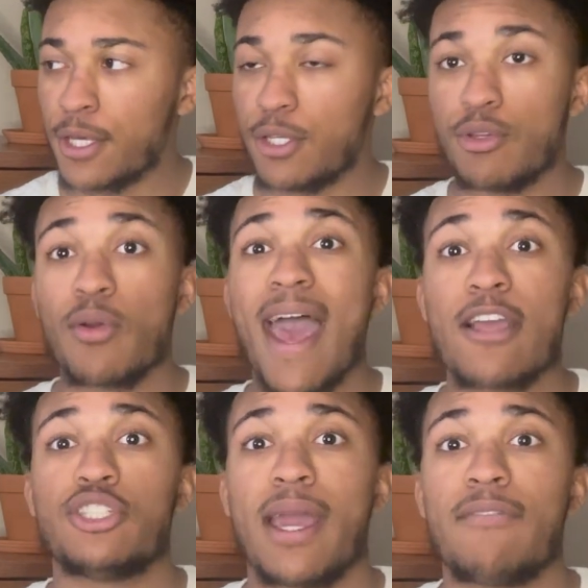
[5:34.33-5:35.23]
You don't
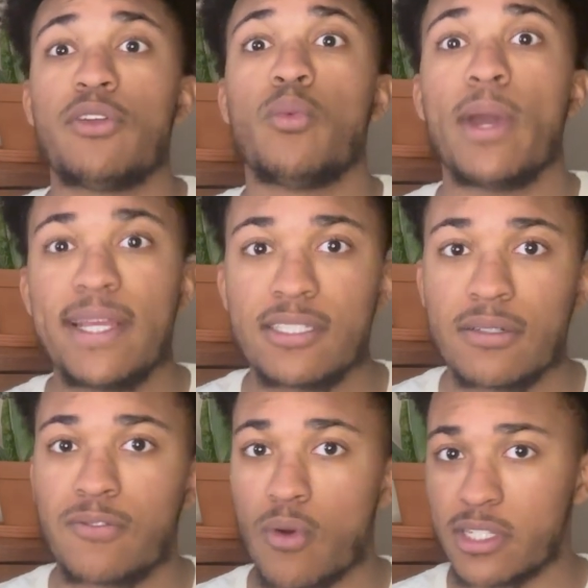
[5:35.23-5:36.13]
actually have to wait
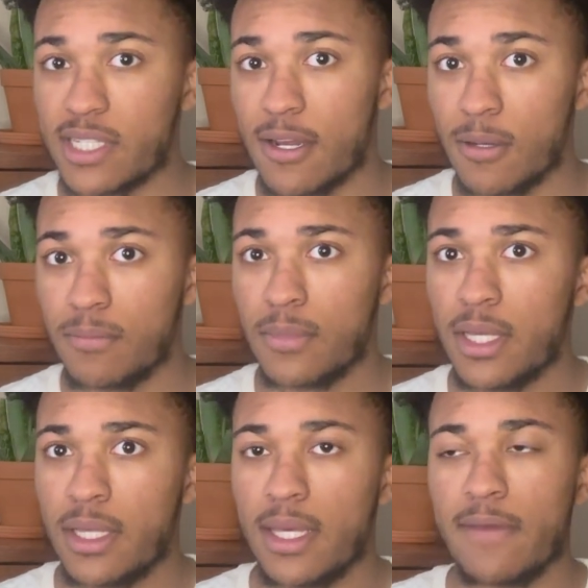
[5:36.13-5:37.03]
for a setup.
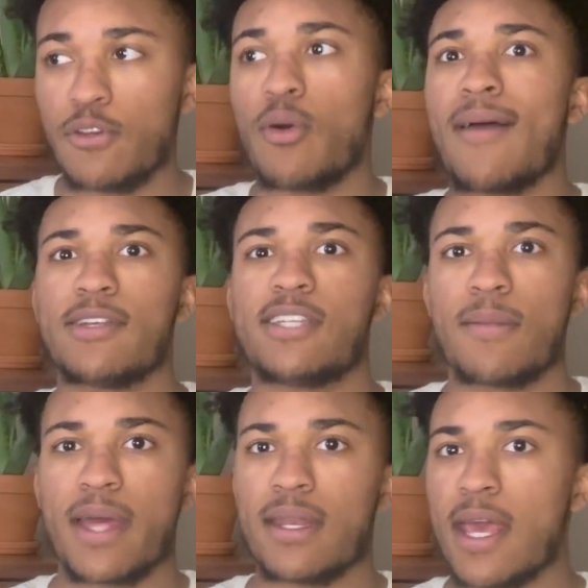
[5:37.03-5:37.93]
If you don't have a
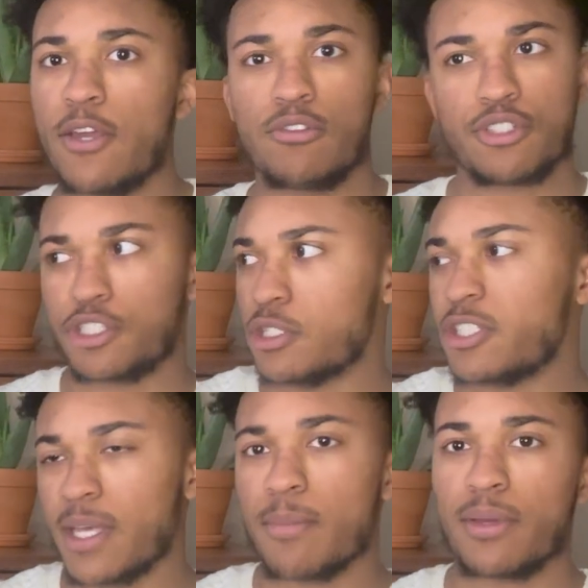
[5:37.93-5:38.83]
setup that day, you can just
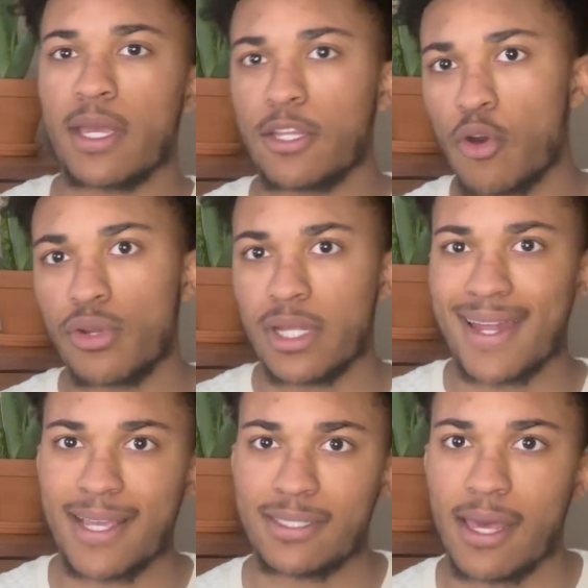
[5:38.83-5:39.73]
skip and go to the
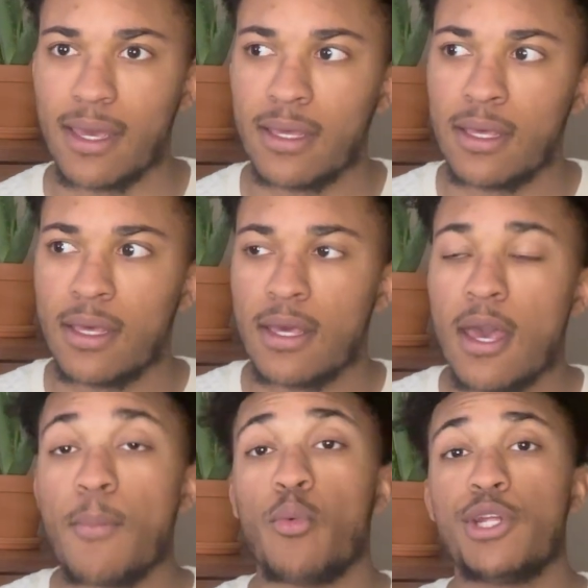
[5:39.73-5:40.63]
next day.
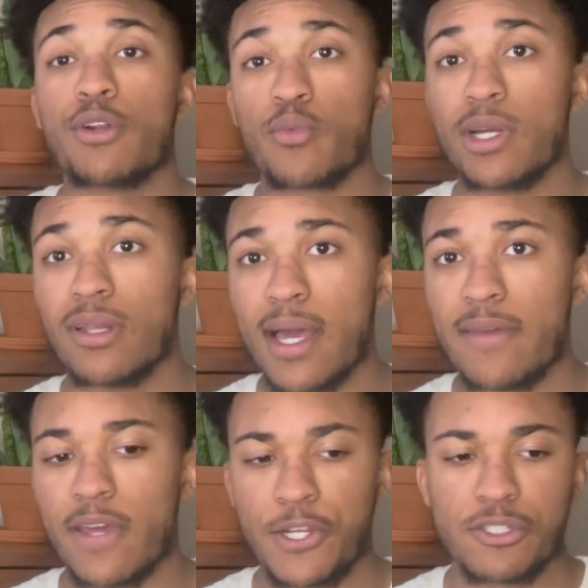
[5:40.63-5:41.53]
But when you're in real
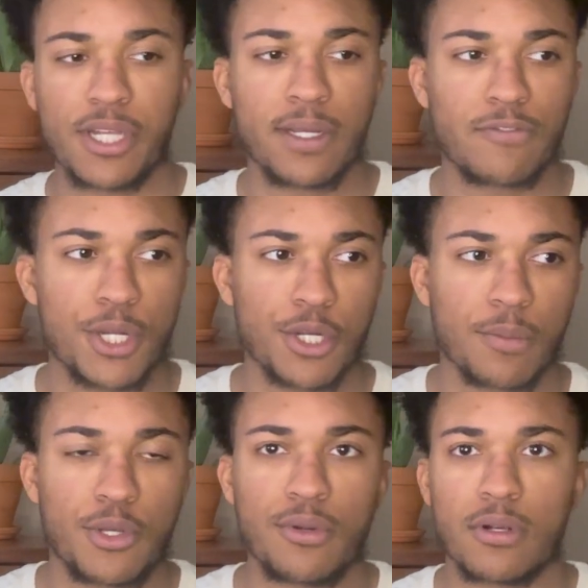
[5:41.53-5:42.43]
life and you're sitting in front of your
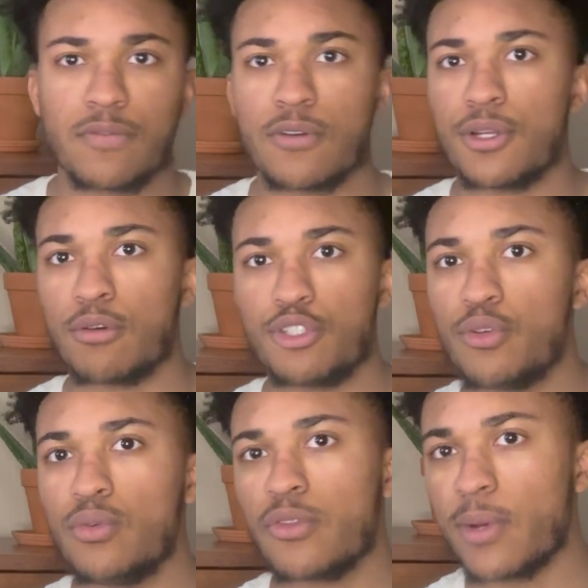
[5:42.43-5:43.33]
computer for
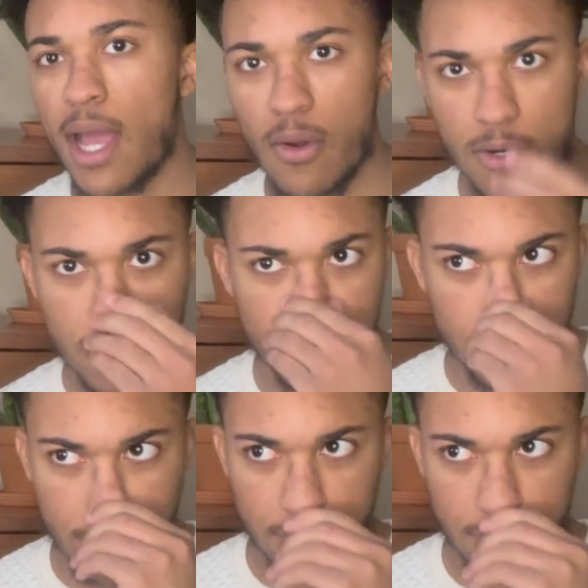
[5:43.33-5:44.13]
2-3 hours